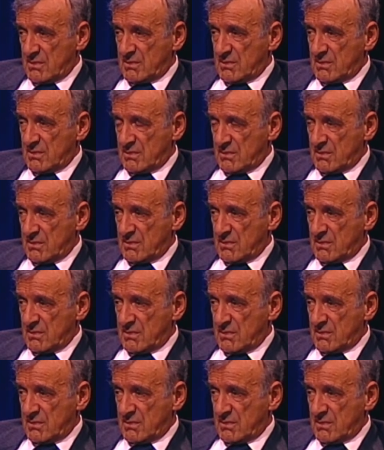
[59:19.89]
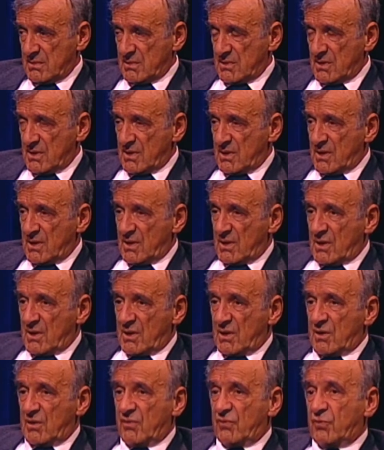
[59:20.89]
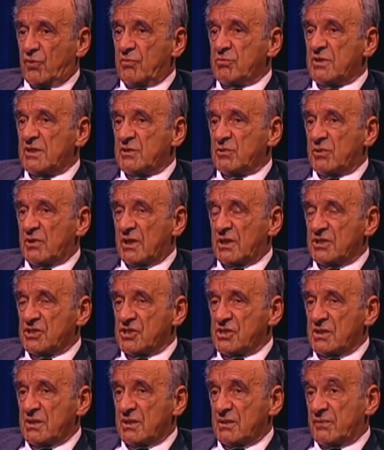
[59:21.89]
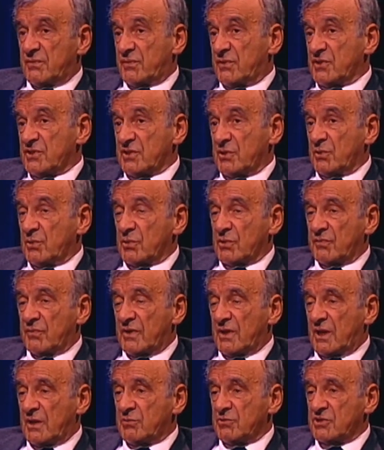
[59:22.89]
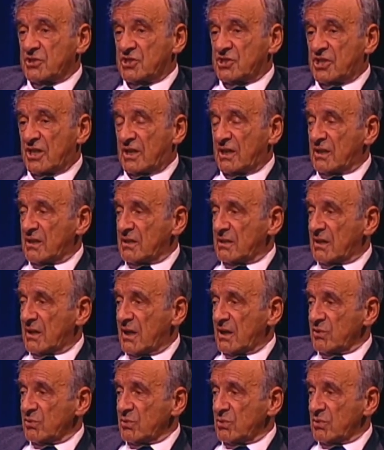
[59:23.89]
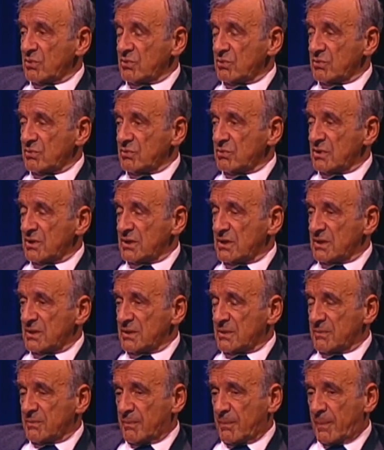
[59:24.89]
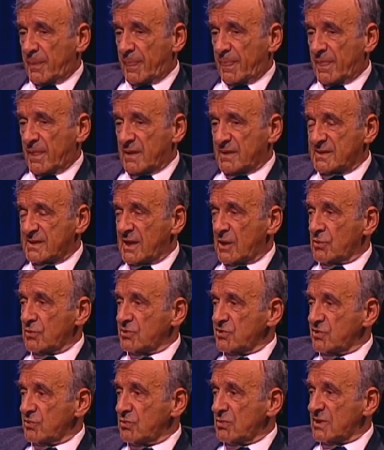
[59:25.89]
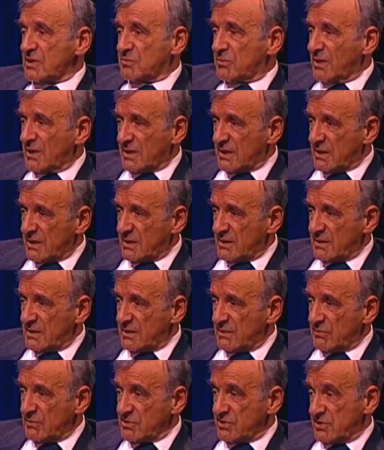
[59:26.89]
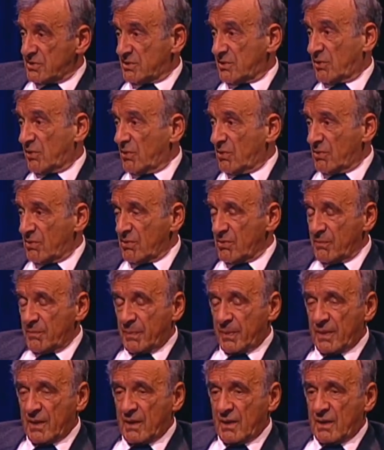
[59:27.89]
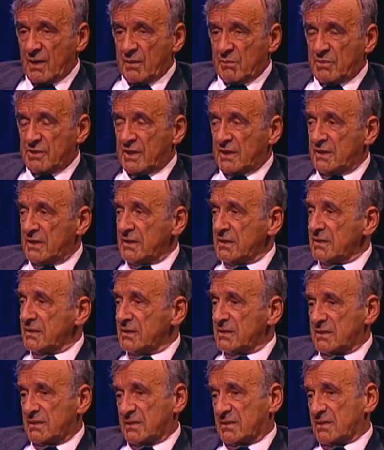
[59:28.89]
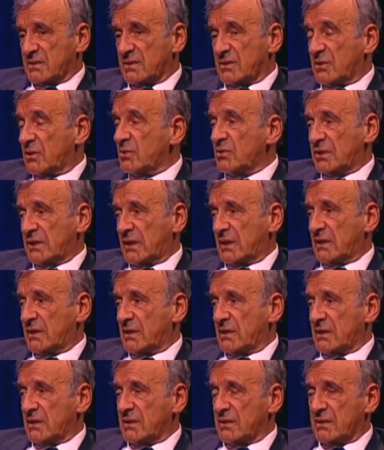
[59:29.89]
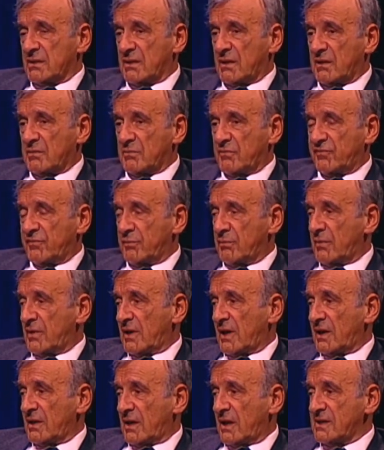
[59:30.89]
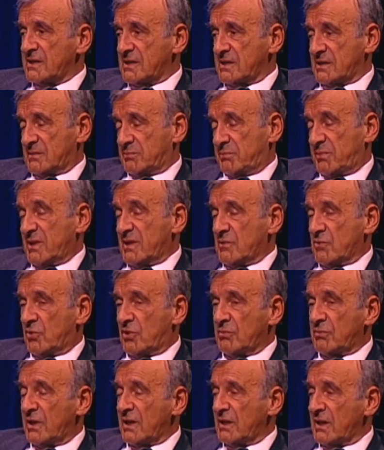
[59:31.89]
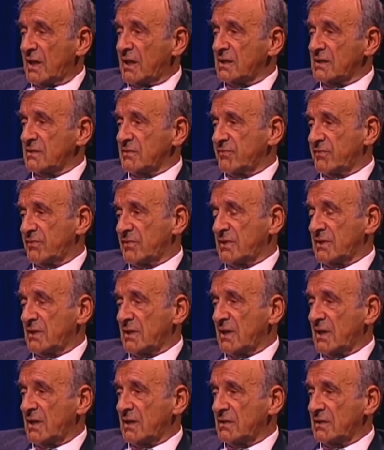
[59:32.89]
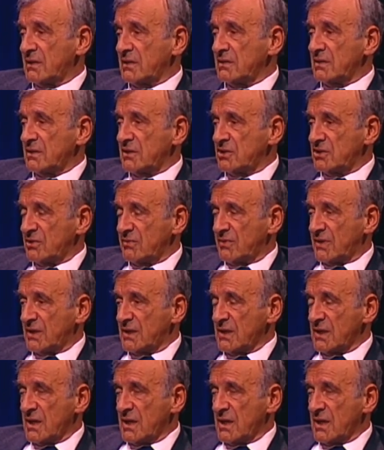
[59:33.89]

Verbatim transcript: received it. Formal education, first look, when I was a child, I had to go to uh, secular school as well. It was the law. But I didn't go, really. Uh, I, I spent all my life in Cheder and the yeshiva,